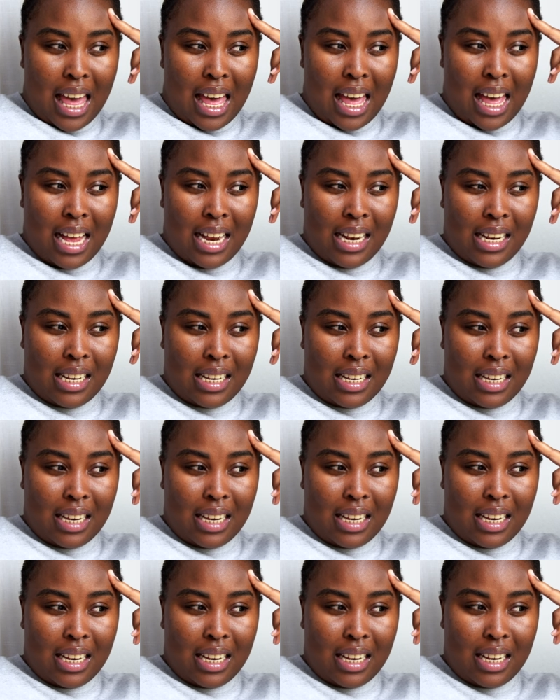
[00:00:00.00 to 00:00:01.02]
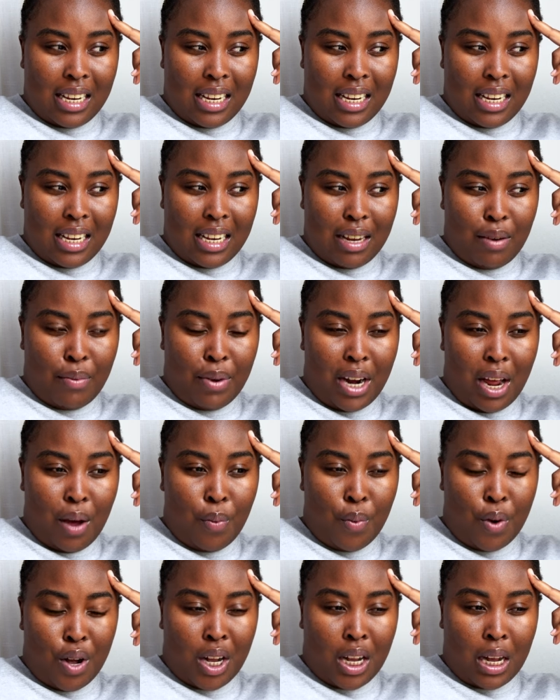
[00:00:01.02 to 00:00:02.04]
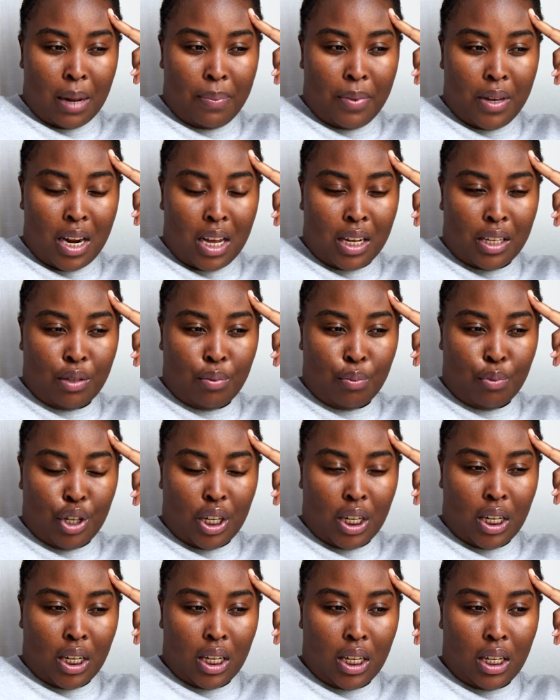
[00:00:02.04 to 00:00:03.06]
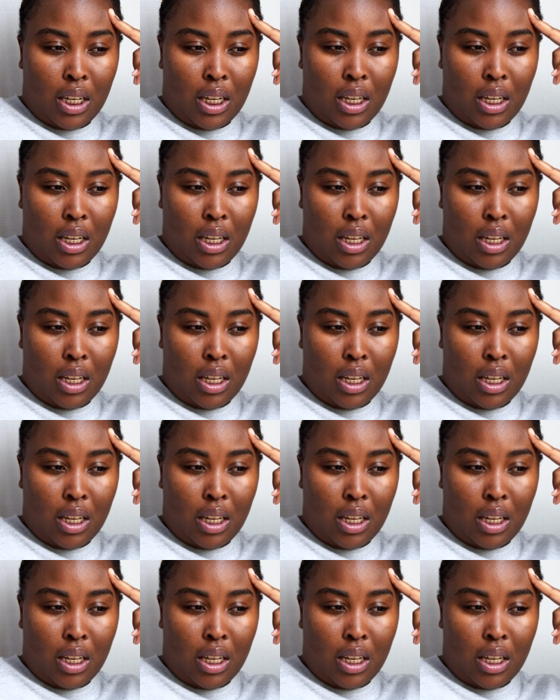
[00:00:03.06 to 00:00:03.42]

And when I woke up the next morning,